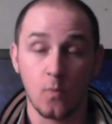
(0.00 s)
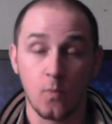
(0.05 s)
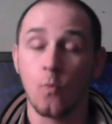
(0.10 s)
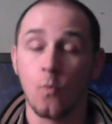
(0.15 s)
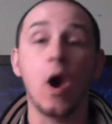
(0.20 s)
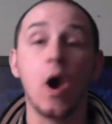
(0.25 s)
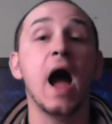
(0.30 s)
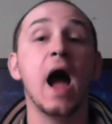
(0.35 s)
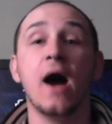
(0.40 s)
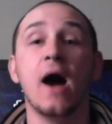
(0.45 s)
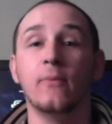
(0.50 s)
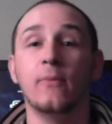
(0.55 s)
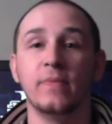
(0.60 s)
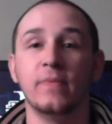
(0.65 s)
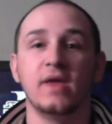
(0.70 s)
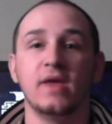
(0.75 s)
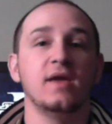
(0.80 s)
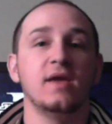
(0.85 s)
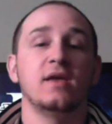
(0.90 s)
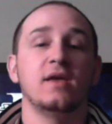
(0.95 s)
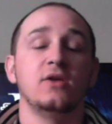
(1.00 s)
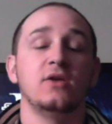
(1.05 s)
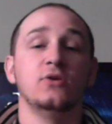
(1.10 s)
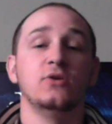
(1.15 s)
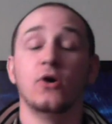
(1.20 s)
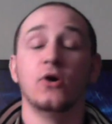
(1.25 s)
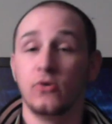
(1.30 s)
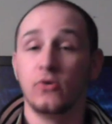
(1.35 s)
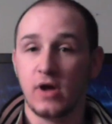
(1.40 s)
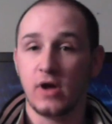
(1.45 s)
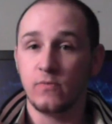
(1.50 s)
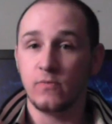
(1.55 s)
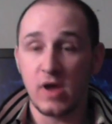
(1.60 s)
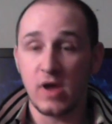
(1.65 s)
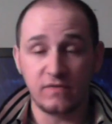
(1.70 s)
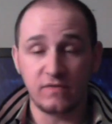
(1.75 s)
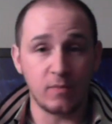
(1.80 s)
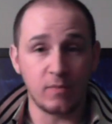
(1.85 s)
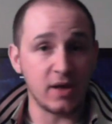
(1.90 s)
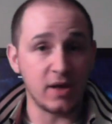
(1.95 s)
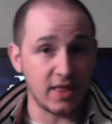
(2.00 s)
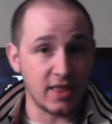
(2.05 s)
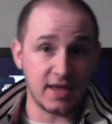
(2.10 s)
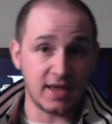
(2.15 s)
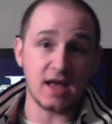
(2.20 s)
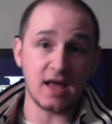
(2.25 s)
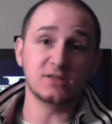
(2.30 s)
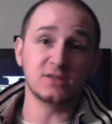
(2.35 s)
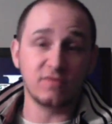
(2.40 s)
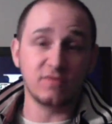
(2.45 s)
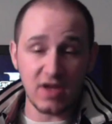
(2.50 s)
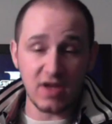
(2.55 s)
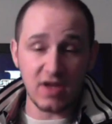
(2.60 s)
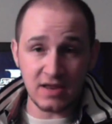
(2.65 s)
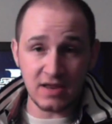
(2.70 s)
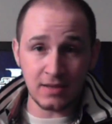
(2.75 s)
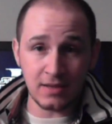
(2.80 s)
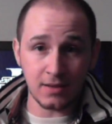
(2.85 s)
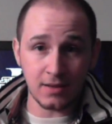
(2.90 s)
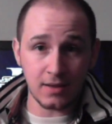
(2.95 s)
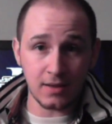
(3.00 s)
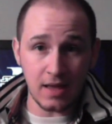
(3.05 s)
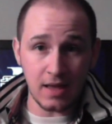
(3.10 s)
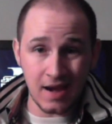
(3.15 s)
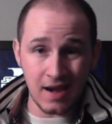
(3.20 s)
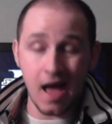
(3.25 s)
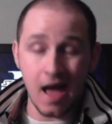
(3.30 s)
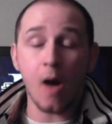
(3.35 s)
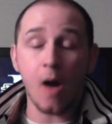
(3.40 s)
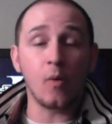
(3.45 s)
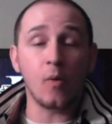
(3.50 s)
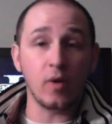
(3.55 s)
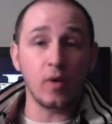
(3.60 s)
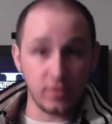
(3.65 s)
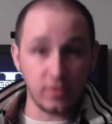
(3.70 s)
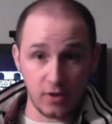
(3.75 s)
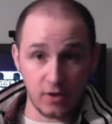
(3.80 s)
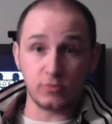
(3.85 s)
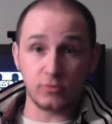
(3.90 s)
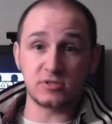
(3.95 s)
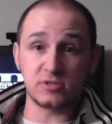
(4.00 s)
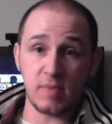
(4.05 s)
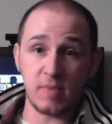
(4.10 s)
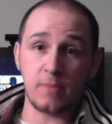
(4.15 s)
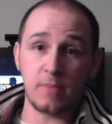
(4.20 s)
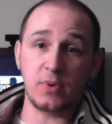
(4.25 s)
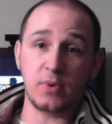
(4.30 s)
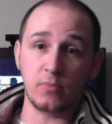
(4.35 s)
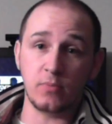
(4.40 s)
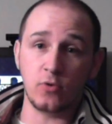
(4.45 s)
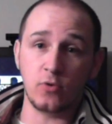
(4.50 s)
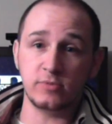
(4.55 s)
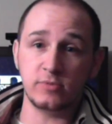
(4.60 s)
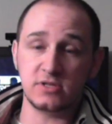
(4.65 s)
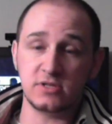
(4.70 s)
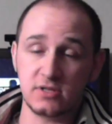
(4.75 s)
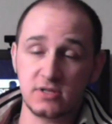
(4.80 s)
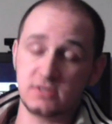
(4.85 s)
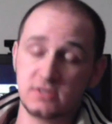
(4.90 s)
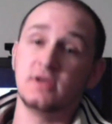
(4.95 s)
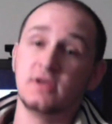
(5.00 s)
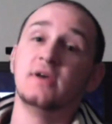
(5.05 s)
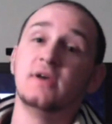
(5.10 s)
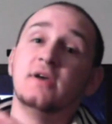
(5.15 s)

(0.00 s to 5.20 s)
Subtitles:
Wow. You know, I raved about like Castlevania and how there were some epic moments in this.